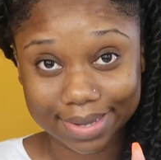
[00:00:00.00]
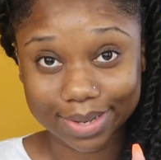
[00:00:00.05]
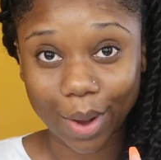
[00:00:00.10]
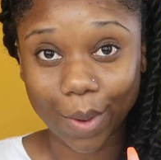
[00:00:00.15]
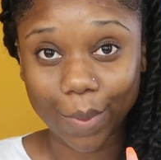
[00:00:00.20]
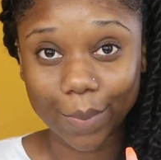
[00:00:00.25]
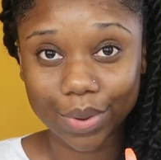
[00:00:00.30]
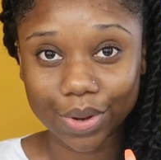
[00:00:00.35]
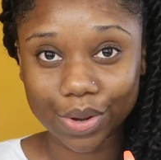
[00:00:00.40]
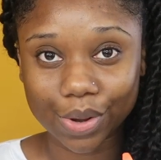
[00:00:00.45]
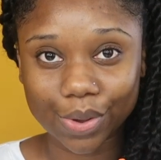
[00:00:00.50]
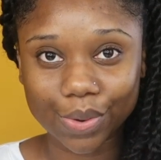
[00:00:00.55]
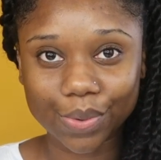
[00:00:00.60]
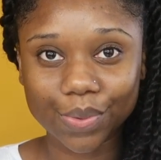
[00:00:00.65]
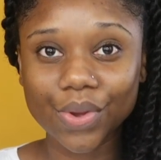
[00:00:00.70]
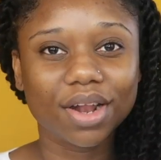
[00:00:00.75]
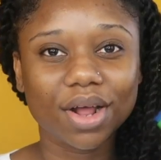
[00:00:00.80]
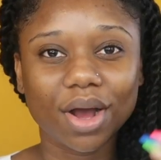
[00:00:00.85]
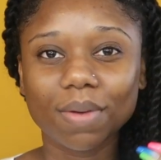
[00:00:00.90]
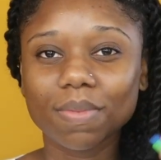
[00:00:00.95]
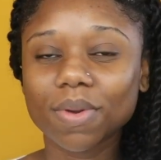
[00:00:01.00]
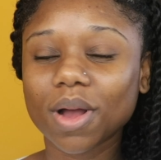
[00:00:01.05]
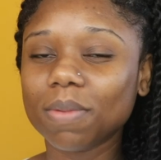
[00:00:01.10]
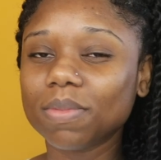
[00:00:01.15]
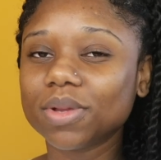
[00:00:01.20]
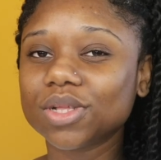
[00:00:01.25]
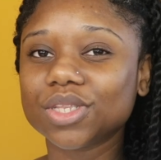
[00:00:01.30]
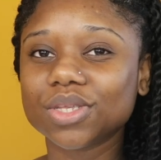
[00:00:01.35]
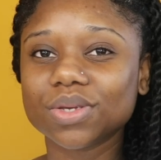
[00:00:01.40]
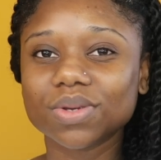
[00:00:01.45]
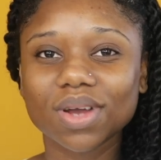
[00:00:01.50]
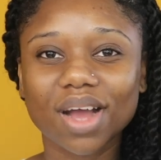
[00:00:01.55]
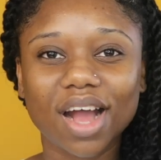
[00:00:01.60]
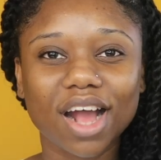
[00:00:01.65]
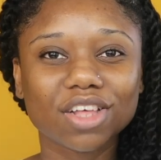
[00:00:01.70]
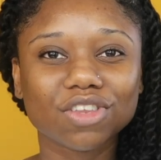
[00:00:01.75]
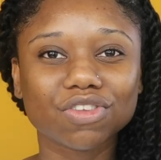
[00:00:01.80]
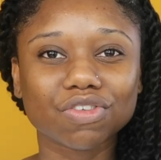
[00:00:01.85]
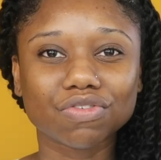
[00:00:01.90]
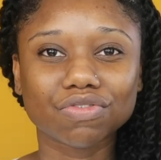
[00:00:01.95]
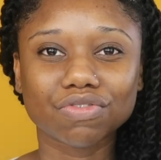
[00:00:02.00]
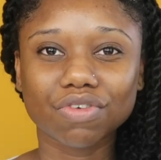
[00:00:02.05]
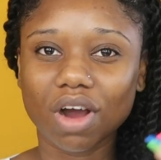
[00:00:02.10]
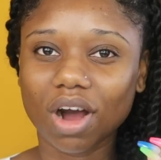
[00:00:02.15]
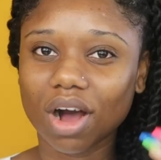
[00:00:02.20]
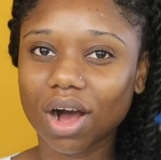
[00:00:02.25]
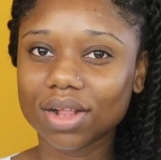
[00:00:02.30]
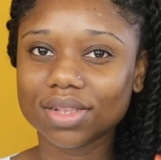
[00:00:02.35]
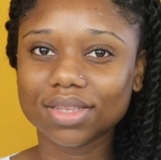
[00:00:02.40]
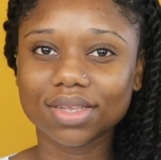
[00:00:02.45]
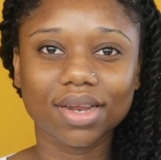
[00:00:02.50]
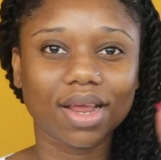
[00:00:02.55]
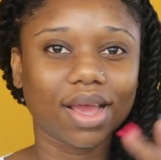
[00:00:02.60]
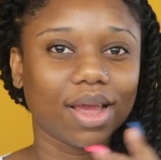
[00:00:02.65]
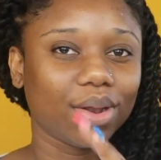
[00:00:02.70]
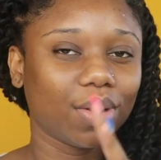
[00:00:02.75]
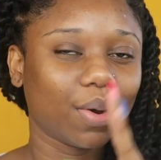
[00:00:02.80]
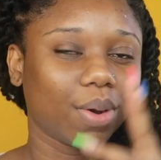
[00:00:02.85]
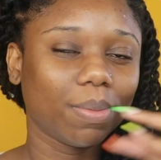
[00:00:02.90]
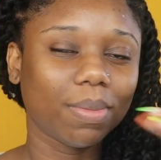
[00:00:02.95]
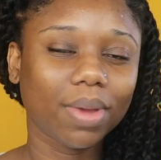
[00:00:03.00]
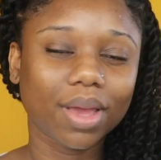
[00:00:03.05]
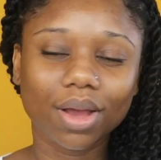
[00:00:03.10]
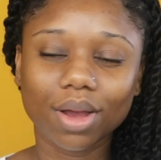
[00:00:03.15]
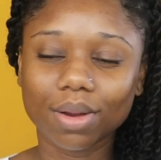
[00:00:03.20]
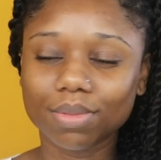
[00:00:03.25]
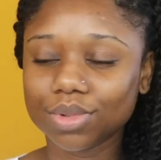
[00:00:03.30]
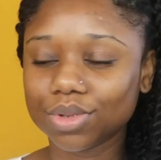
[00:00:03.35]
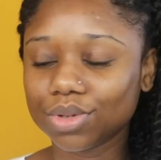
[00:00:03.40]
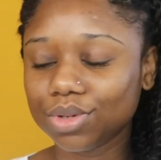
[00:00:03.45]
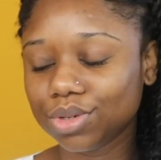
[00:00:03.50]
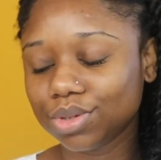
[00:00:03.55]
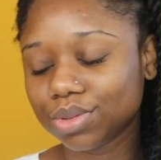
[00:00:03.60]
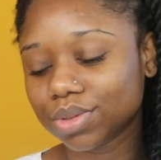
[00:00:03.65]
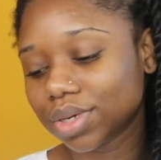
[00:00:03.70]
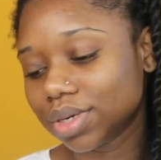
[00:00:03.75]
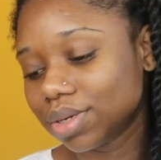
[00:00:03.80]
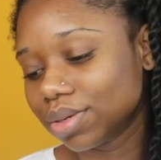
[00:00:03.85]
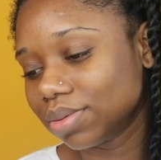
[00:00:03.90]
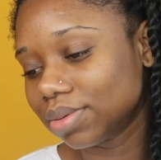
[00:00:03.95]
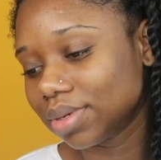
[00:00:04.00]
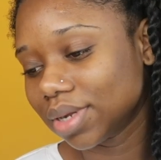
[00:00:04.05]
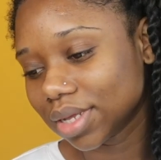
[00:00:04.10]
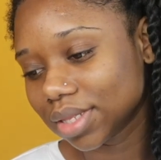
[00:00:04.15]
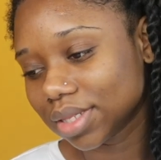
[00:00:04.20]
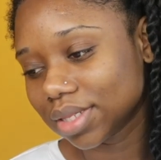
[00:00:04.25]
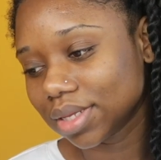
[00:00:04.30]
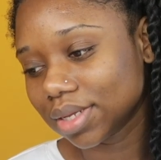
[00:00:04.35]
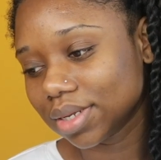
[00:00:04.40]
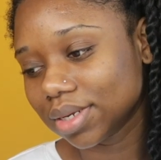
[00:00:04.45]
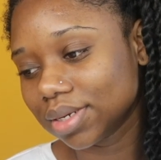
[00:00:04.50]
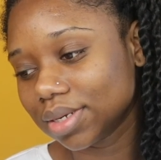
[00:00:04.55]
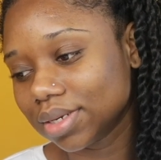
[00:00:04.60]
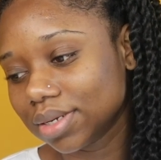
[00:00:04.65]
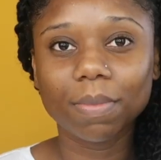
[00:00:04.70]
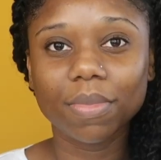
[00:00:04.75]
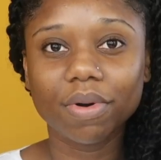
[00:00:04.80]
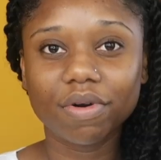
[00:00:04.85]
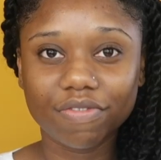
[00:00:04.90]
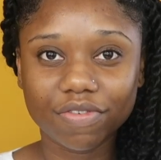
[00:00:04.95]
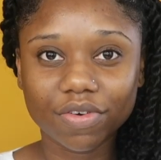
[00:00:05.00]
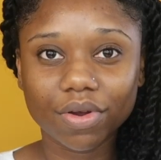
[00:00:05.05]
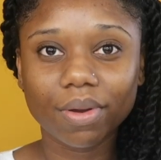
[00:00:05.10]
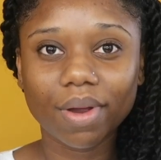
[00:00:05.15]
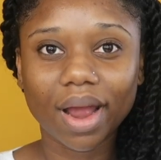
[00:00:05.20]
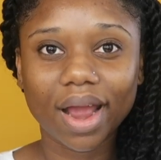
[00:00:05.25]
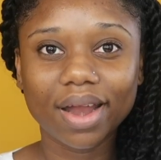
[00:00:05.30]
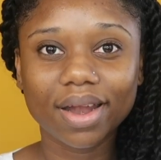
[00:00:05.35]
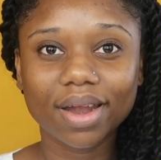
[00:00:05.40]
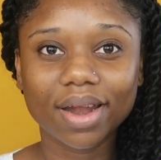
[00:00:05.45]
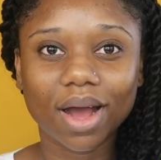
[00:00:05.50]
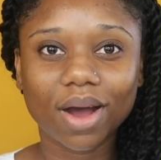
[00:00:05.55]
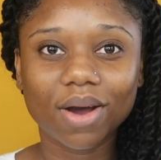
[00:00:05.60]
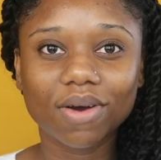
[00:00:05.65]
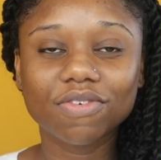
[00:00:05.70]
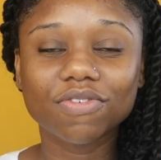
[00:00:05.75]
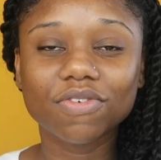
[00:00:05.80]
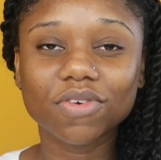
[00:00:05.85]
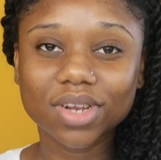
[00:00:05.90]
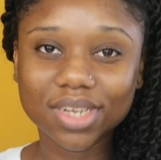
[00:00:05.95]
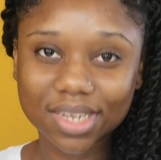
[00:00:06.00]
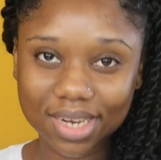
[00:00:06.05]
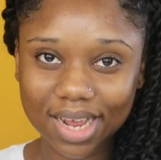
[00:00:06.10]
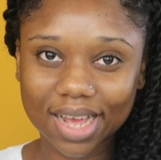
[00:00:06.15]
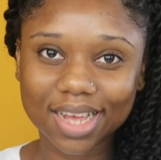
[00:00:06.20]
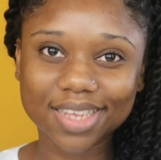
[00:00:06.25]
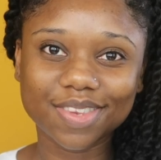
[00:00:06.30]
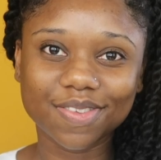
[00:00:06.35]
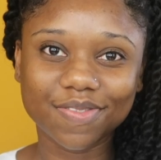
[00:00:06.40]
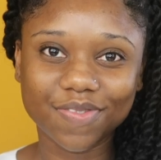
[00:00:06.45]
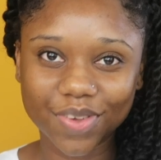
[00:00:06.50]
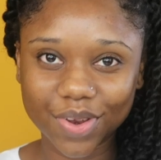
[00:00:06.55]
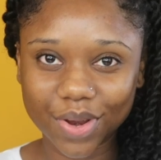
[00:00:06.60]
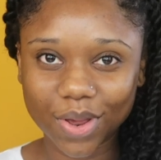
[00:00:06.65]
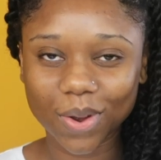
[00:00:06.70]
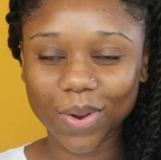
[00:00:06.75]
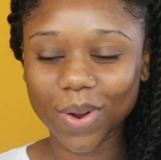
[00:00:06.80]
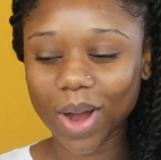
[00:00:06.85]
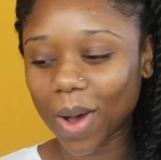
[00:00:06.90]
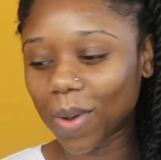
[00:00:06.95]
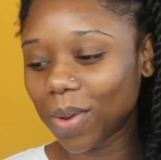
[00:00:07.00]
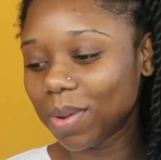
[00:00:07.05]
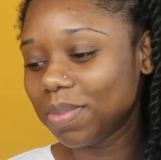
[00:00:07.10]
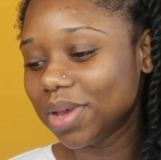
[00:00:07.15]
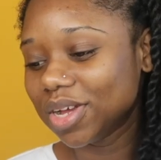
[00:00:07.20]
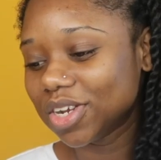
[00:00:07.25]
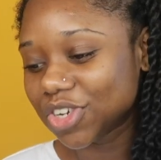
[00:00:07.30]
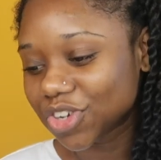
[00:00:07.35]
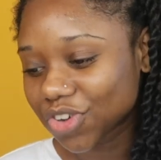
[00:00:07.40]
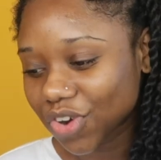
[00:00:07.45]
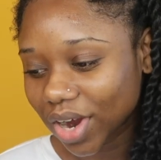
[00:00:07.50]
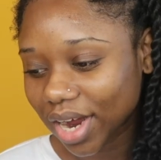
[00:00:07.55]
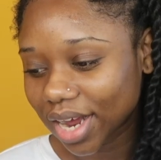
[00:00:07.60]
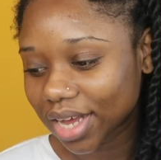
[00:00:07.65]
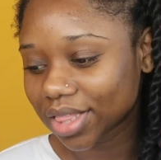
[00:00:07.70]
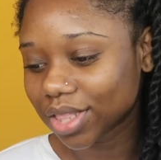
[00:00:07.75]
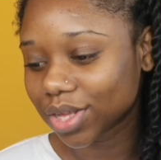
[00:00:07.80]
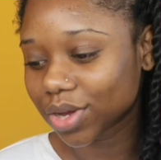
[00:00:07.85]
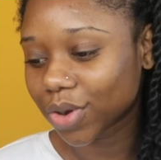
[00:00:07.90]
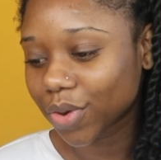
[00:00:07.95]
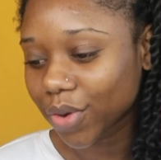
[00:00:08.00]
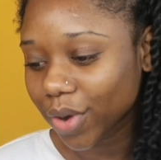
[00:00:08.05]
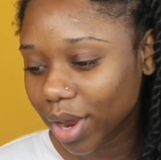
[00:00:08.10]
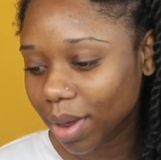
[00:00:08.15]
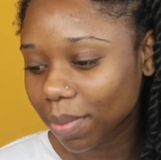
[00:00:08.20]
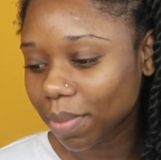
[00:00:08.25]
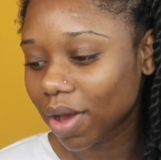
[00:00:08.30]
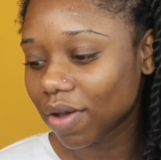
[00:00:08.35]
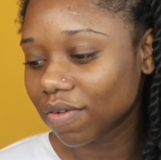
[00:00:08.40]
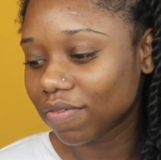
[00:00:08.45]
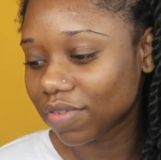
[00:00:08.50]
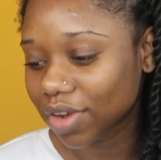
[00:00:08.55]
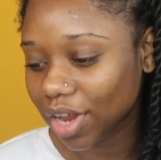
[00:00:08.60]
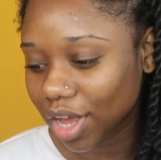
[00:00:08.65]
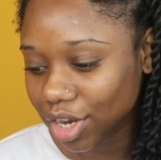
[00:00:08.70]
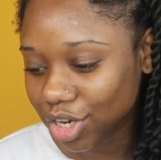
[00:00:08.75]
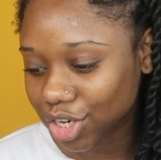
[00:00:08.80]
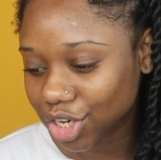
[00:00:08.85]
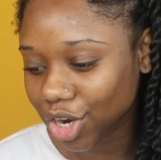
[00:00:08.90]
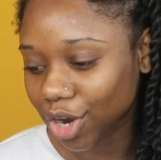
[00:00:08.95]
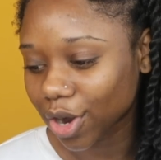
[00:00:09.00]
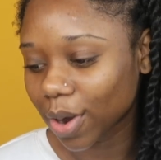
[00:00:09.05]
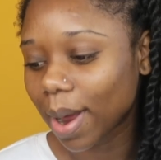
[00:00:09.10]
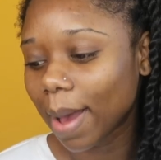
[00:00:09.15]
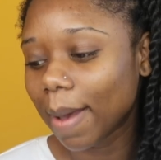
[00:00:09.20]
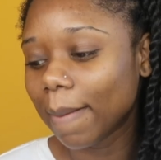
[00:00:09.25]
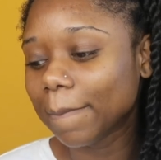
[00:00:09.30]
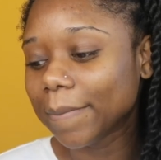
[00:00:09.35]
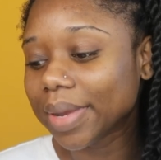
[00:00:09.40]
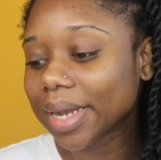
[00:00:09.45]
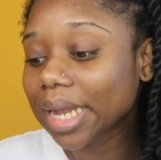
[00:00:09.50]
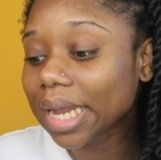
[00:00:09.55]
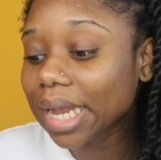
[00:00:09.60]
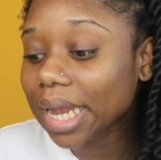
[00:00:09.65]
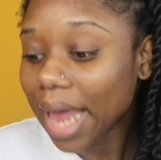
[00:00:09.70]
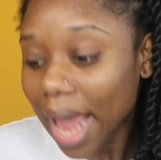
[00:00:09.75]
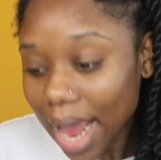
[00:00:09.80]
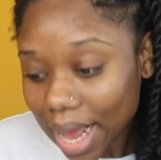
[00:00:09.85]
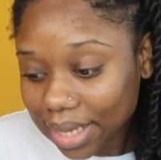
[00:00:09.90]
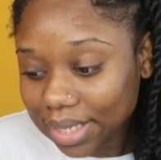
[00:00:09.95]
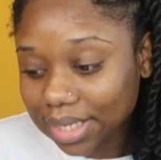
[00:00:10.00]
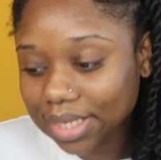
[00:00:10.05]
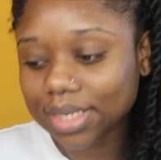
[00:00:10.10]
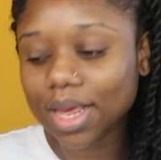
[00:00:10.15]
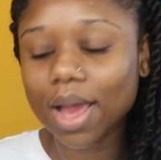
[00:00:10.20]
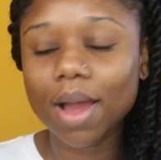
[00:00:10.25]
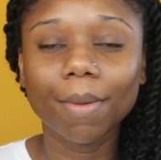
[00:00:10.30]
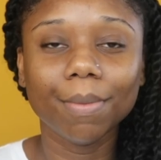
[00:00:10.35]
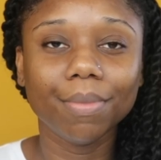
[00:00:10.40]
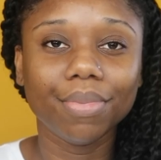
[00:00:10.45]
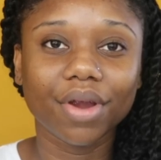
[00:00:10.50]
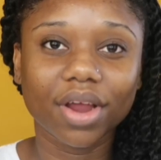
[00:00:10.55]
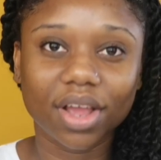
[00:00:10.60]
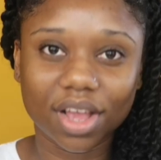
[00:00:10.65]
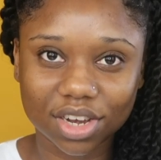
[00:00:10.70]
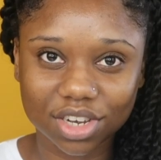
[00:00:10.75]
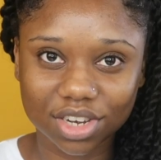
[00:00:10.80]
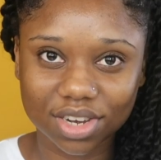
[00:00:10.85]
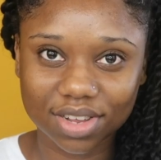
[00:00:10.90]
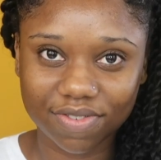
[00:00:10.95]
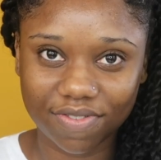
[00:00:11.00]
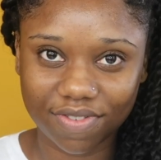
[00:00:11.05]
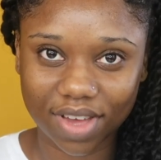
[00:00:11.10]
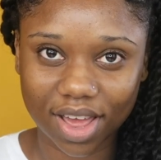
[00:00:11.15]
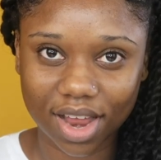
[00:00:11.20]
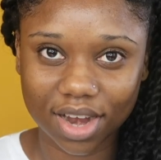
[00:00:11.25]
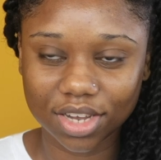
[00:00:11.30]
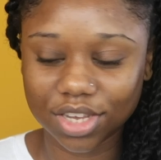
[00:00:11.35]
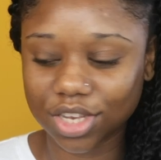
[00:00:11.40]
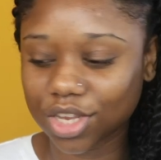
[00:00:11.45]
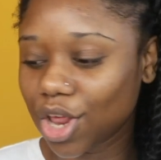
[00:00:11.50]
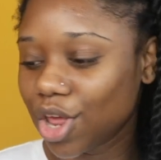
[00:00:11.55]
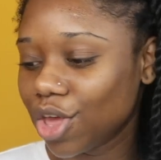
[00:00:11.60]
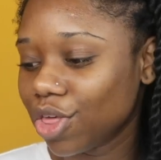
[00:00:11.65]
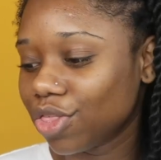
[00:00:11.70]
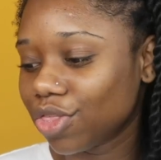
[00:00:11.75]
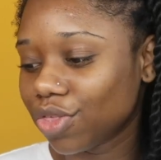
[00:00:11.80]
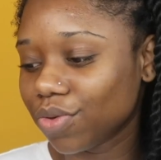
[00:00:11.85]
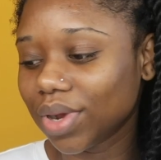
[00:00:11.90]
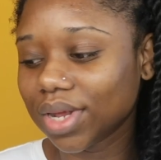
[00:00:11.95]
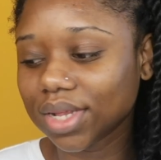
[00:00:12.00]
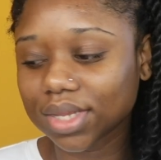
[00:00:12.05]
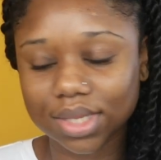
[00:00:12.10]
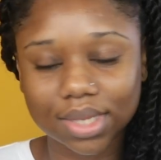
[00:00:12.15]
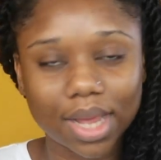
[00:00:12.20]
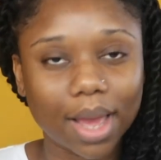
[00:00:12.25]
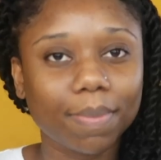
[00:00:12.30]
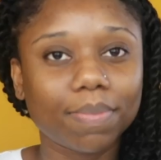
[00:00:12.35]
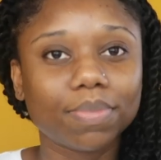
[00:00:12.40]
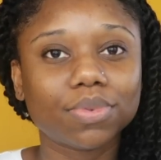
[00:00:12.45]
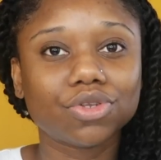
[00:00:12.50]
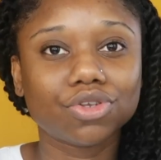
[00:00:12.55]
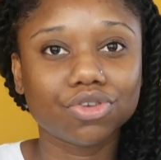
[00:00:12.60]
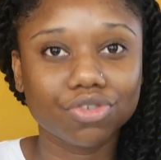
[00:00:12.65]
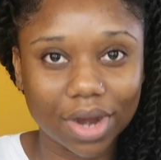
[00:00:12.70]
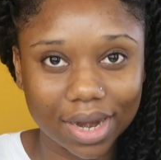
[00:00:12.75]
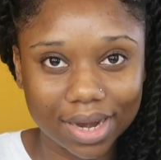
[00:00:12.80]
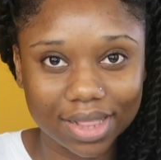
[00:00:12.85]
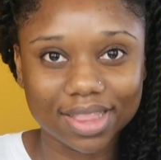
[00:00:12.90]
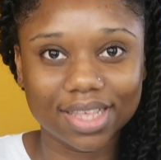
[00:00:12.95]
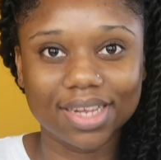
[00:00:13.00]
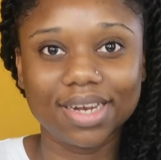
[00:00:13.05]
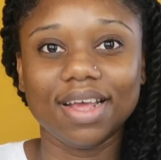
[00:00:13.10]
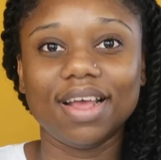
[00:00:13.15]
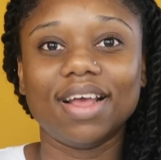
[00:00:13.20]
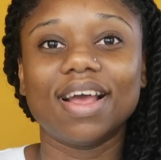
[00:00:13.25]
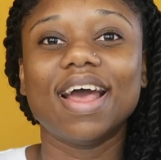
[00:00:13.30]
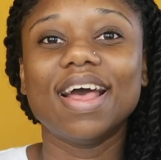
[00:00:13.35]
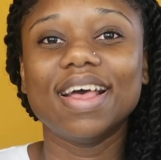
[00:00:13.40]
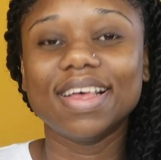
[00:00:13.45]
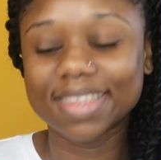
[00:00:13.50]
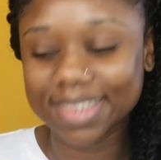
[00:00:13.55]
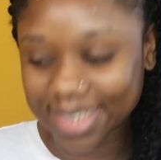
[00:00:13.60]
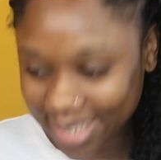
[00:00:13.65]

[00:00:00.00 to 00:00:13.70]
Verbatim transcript: down below now i'm coming to you guys raw today no makeup no jewelry no nothing but for right now for today's video i will be trying the Creme of Nature plex Breakage defense three-step strengthening